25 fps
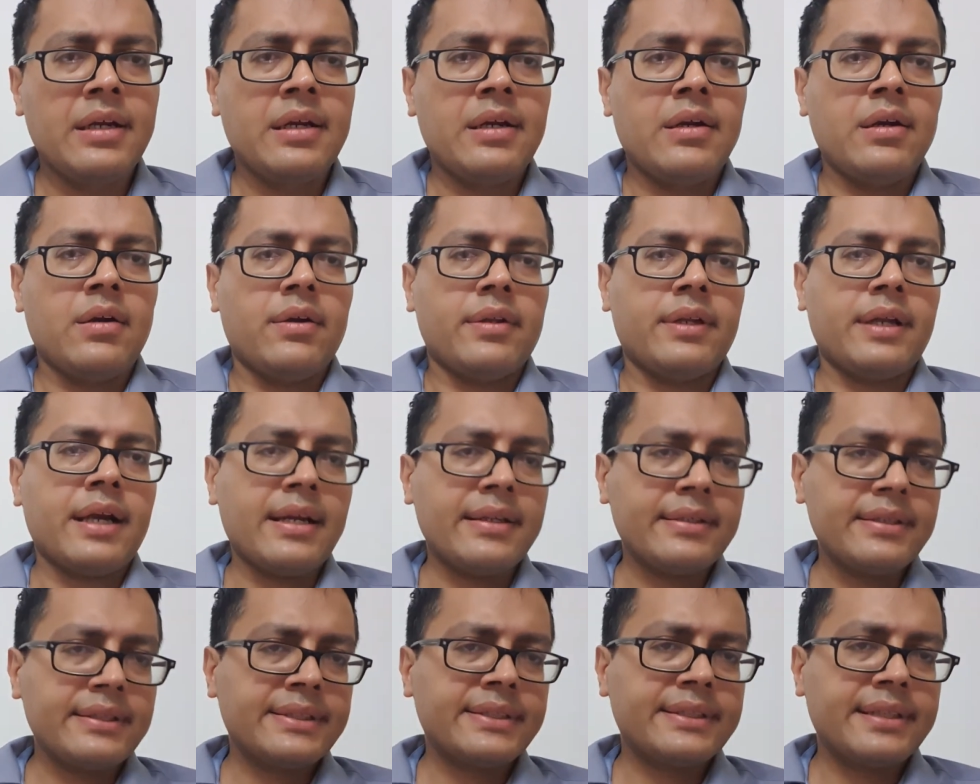On the
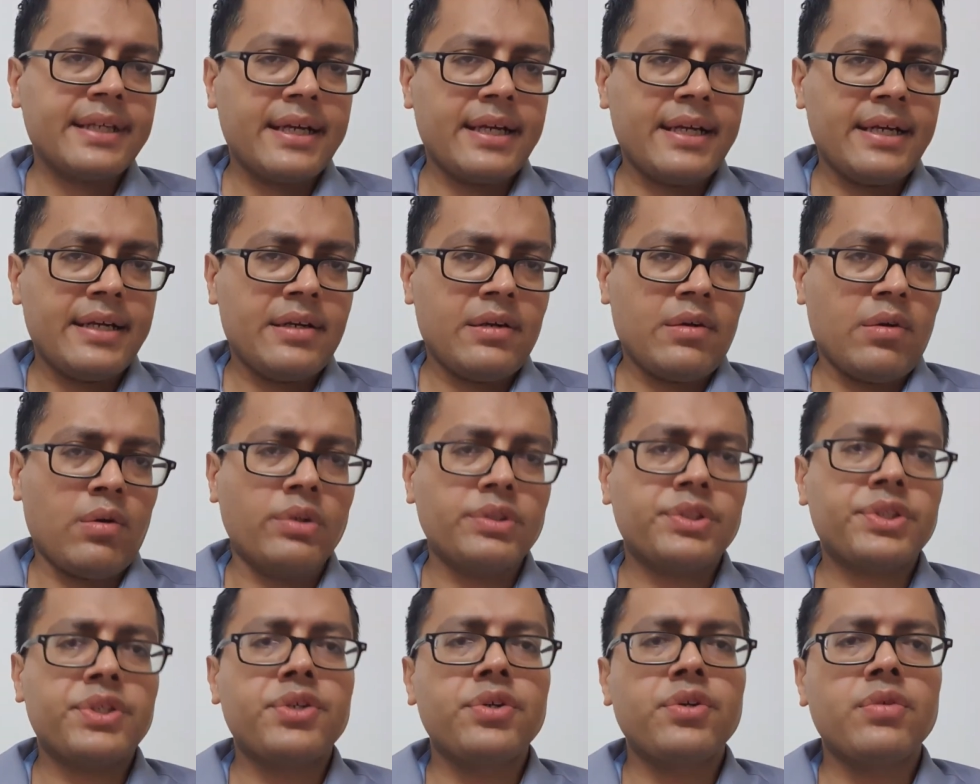other side,
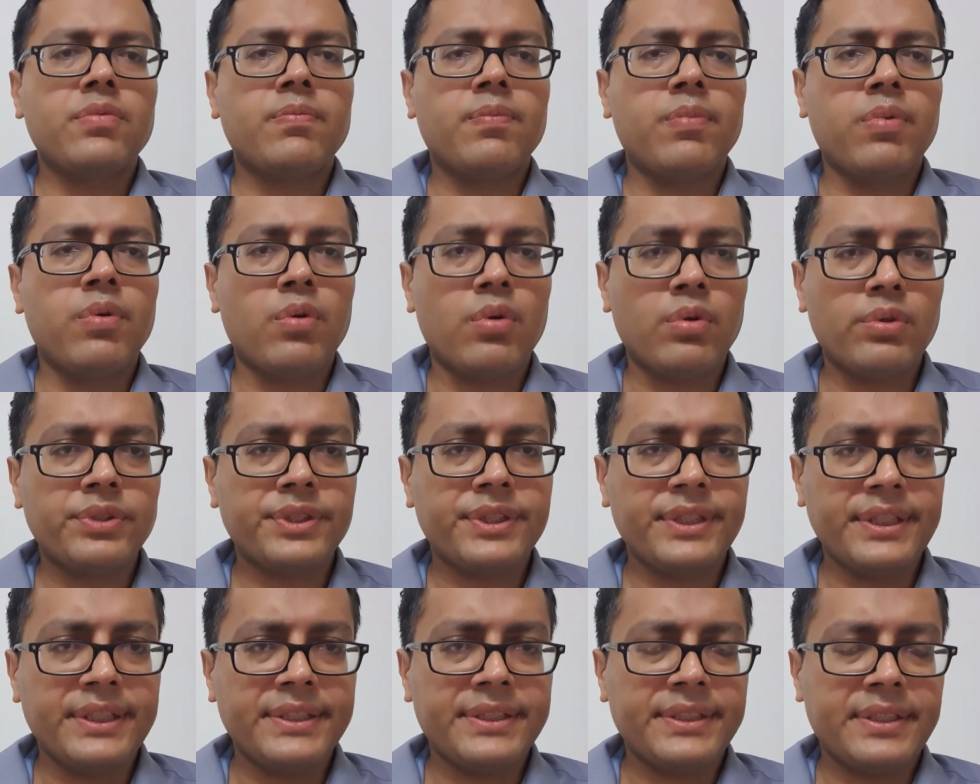
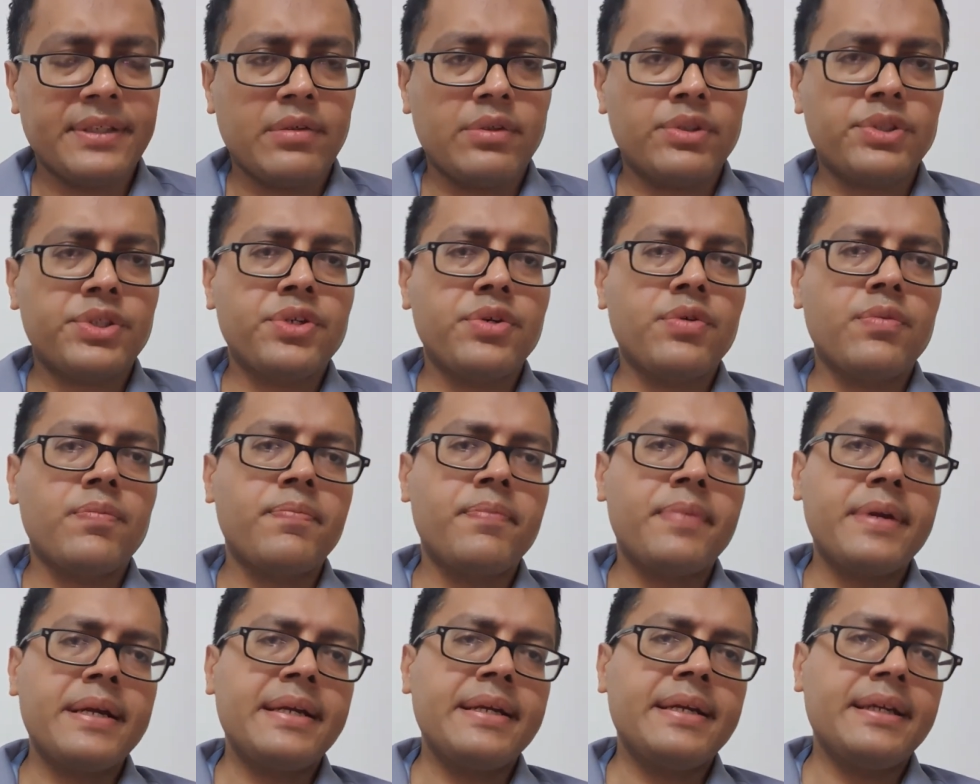osteoporosis and
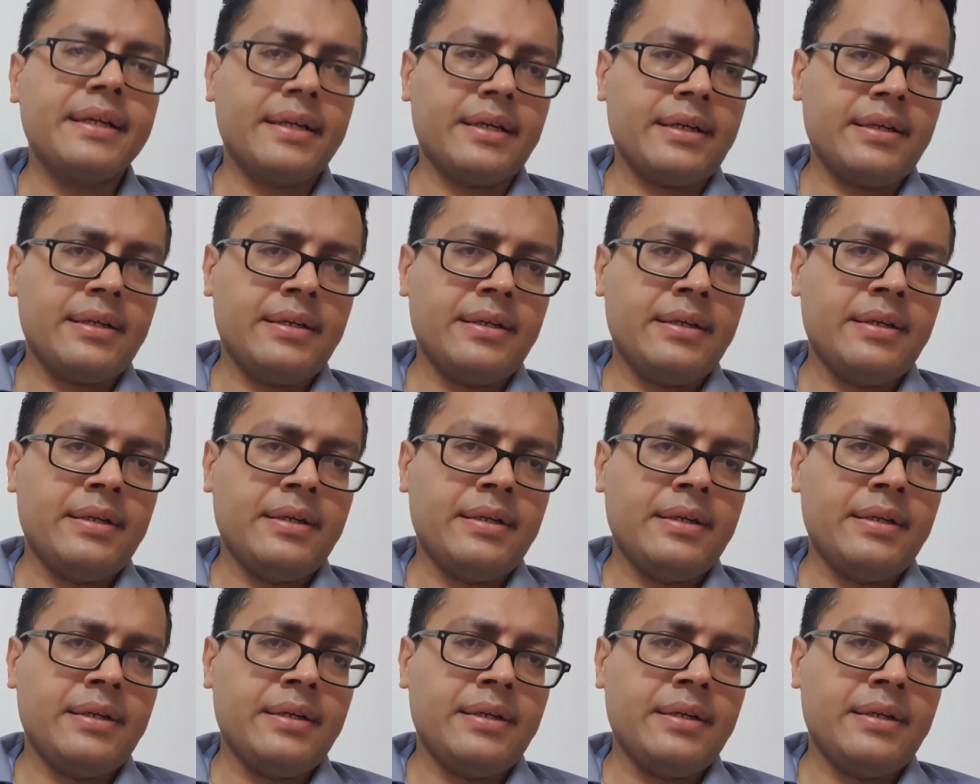osteopenia,